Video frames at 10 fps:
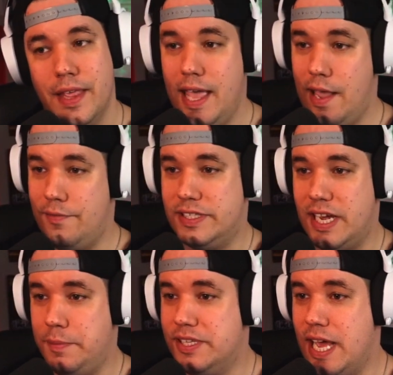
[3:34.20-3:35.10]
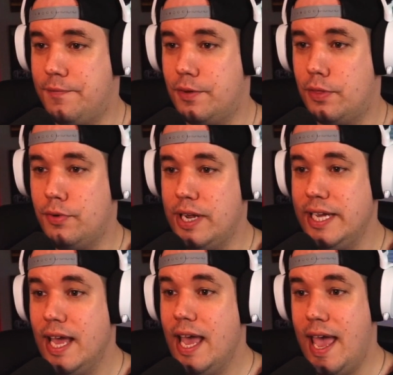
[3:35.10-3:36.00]
Every time you tap for 3,
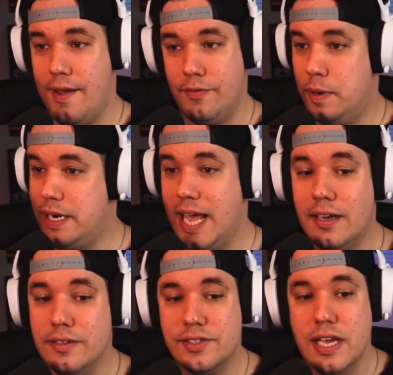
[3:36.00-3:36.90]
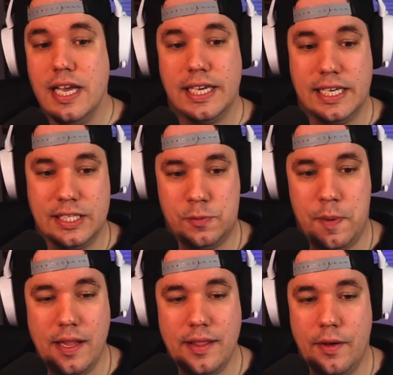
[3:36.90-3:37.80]
everybody else can
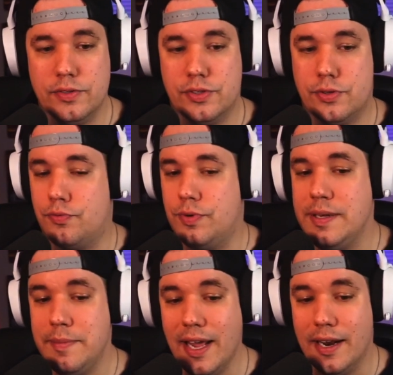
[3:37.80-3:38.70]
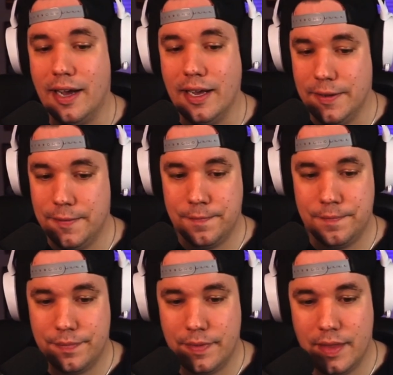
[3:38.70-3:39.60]
spend those 3 mana.
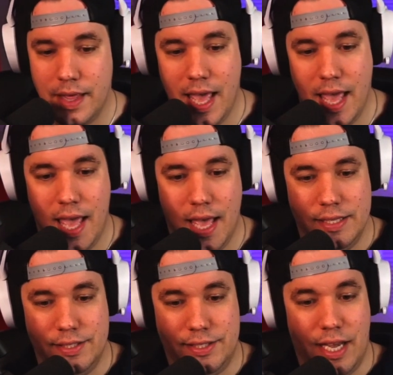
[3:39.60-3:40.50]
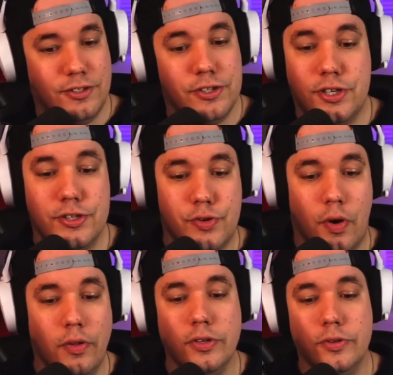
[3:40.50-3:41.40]
Zancha's
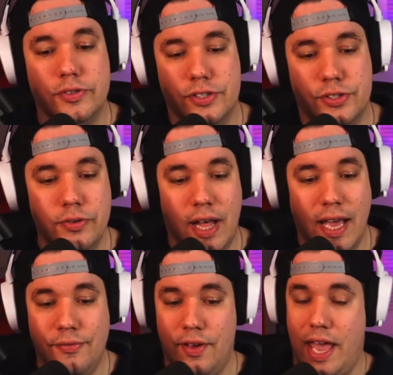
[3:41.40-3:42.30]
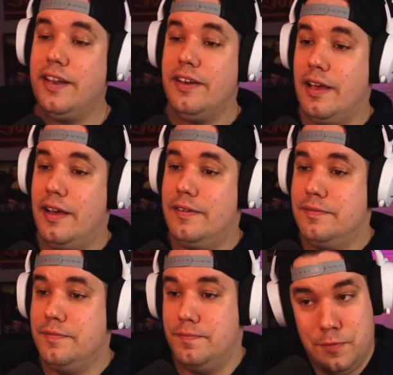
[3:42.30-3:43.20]
controller loses 2 life, and
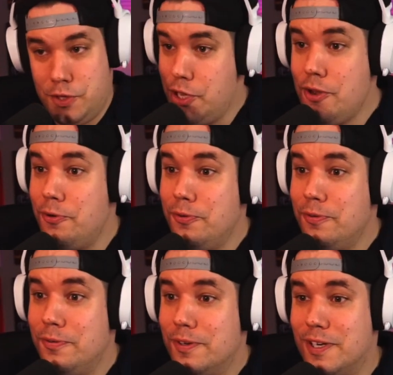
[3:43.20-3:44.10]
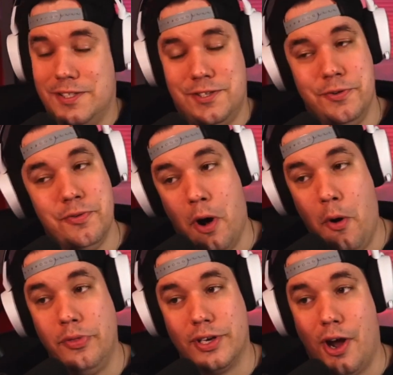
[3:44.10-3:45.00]
you, because you
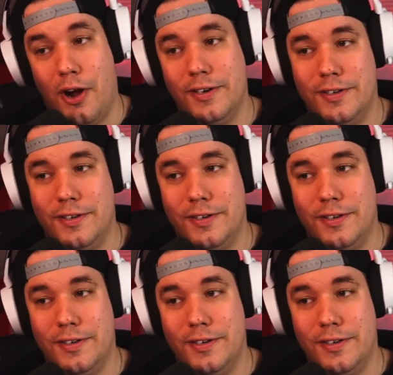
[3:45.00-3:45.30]
own the card,